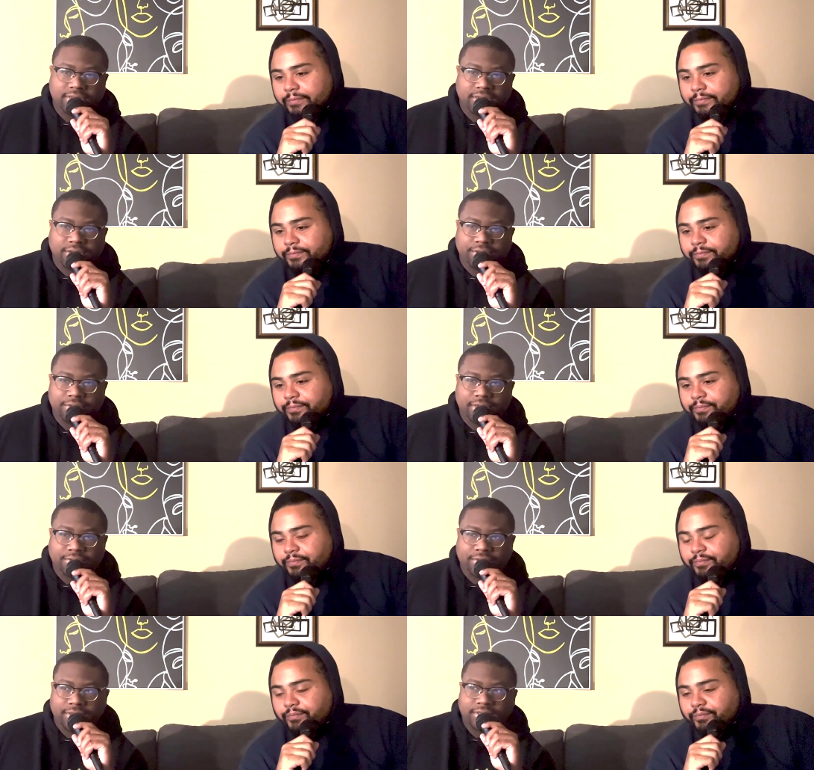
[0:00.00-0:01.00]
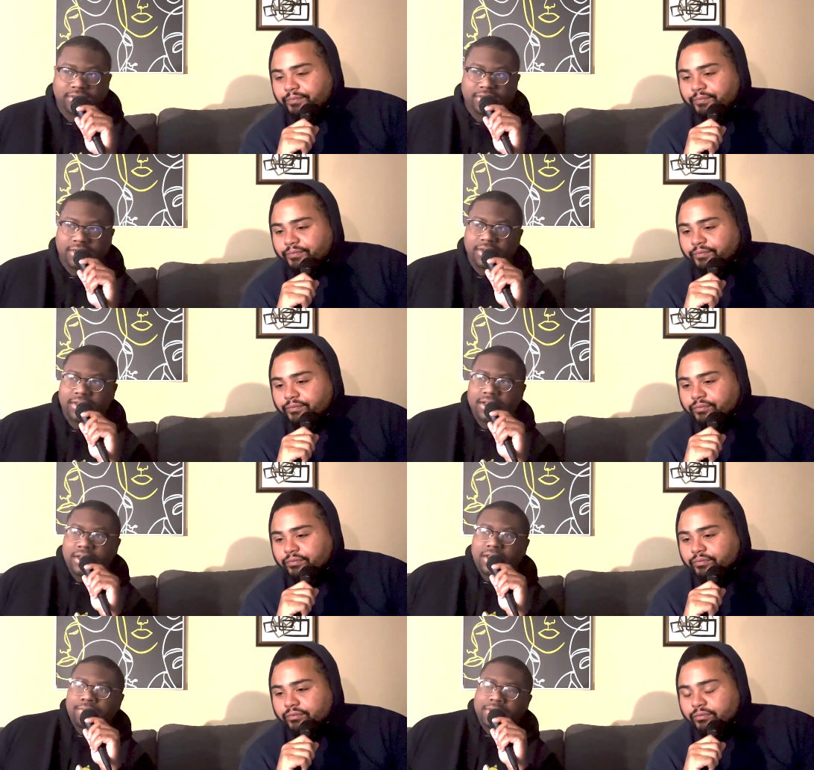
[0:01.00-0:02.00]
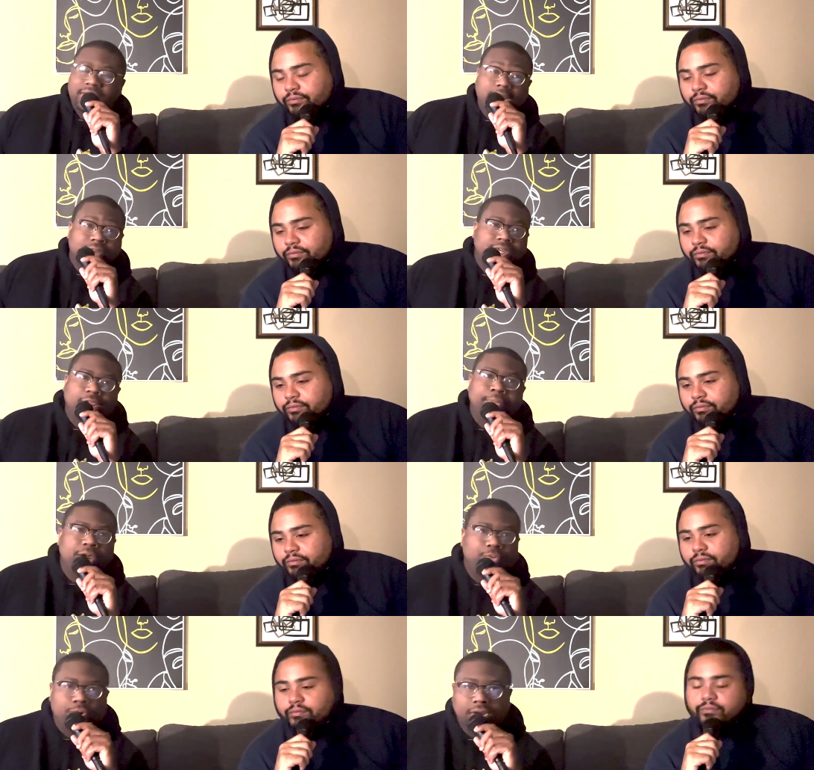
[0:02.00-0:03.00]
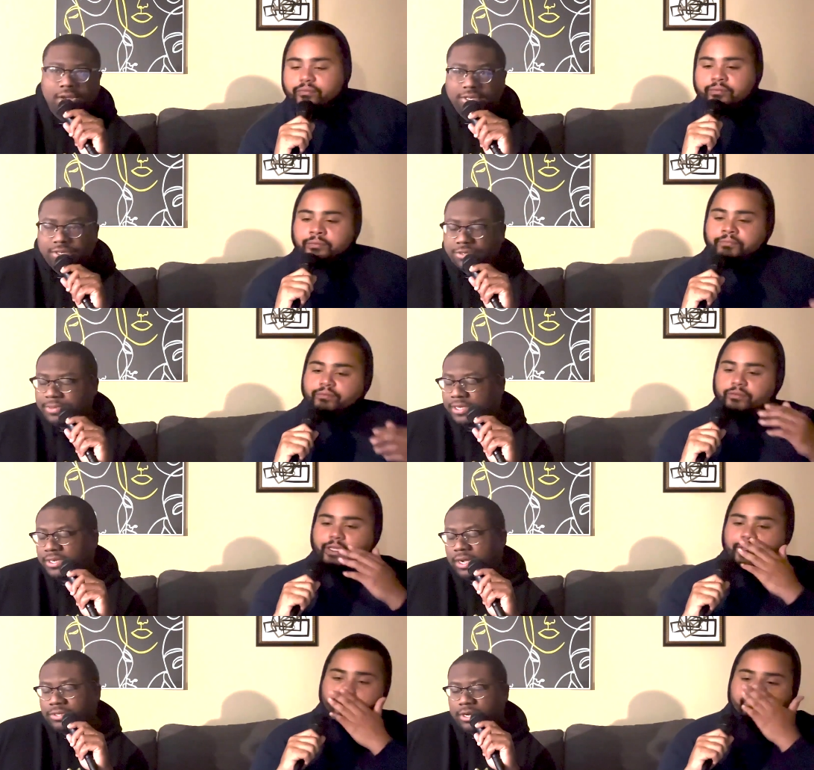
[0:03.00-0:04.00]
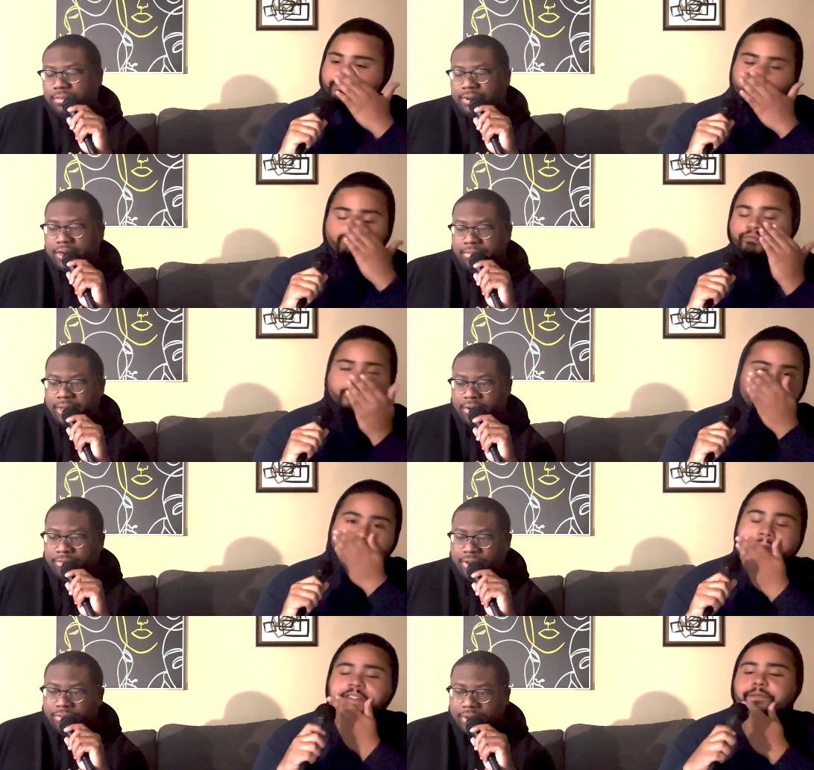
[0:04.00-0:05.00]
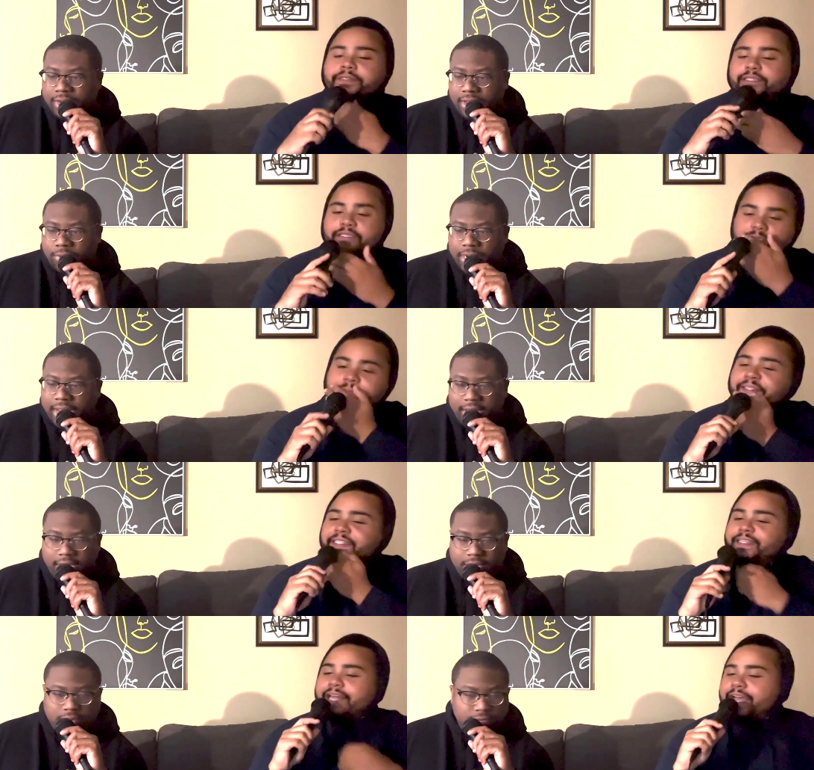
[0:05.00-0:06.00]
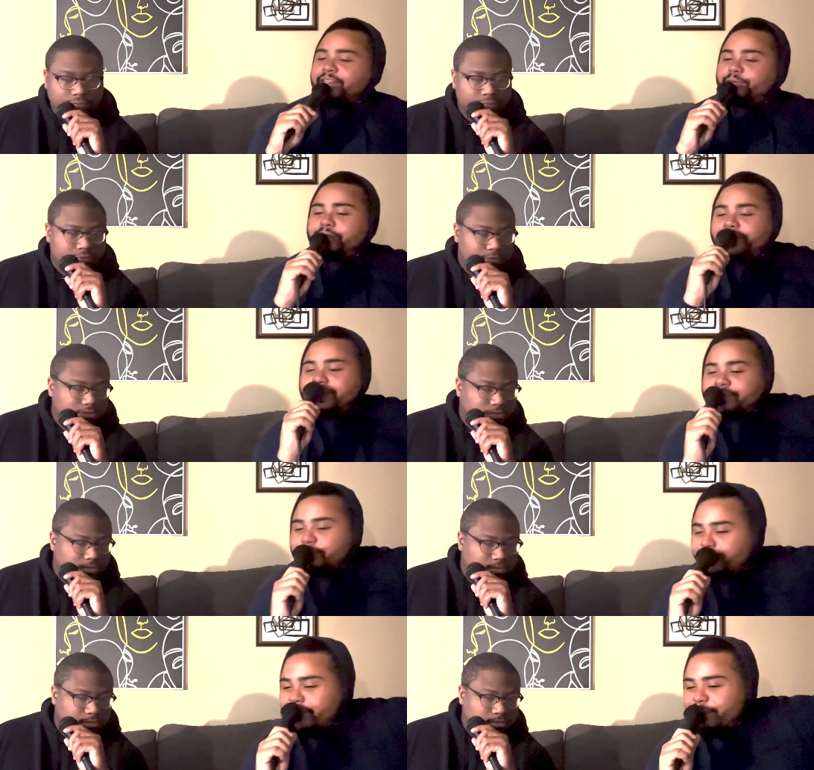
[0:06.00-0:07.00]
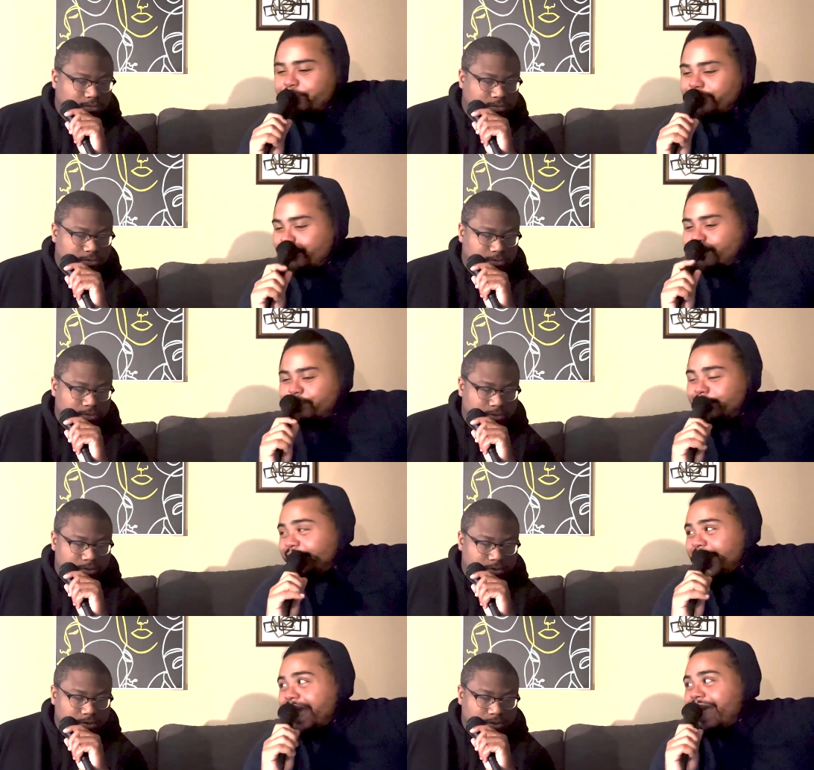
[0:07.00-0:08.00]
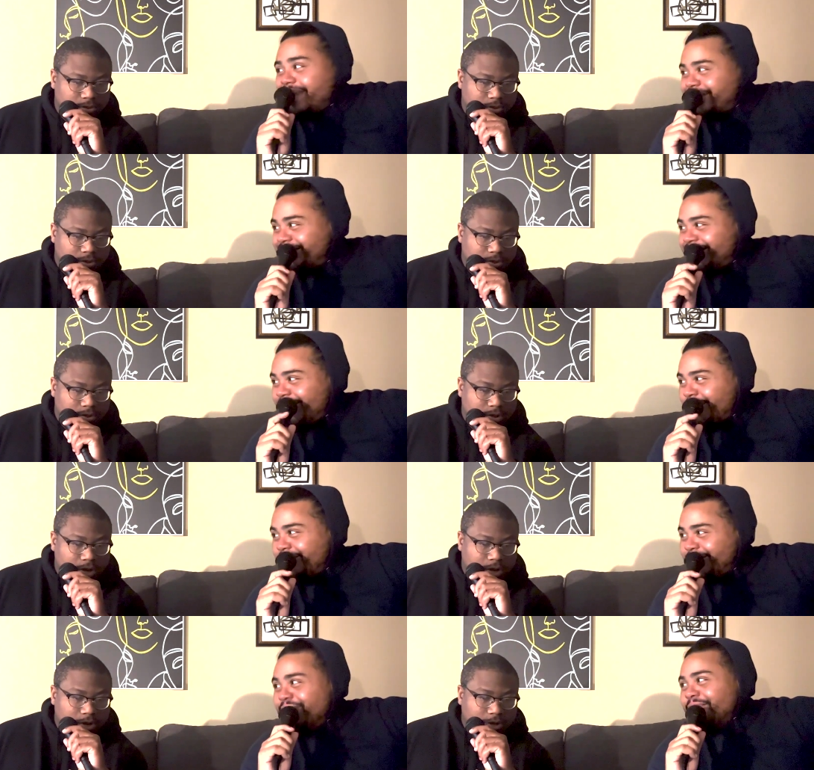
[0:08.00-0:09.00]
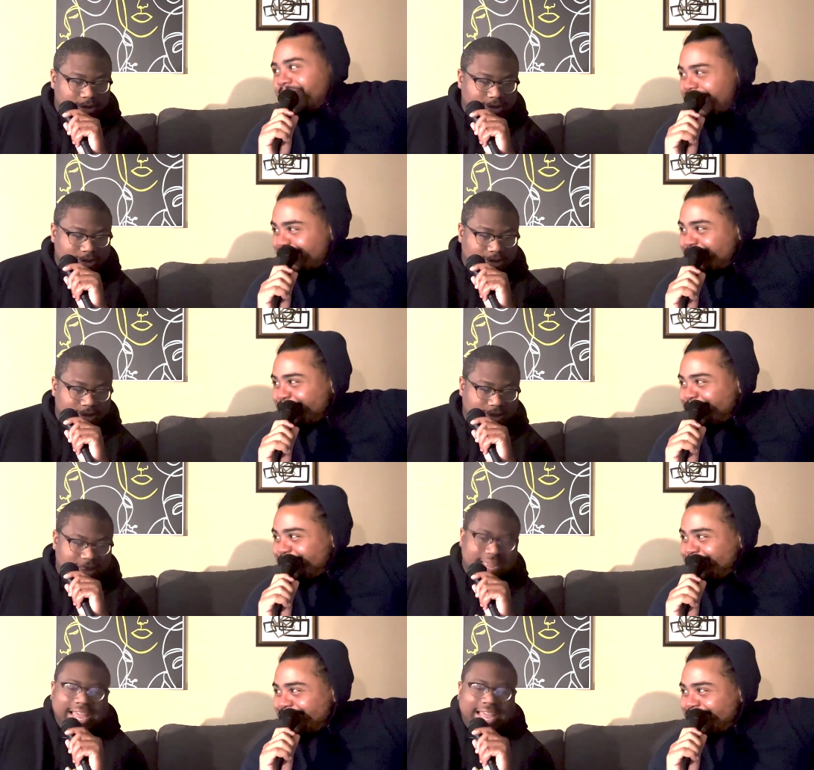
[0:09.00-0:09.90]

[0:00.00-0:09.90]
Speaker 1: as hell. That's crazy as shit. But shout out to everybody who won Oscars. Man. Shout yeah. out to everybody, man. We, yeah, we're not. Of, we're not. Speaking hating. of the
Speaker 2: acting world, I seen Brandon Brown on an ad, on another ad, bro.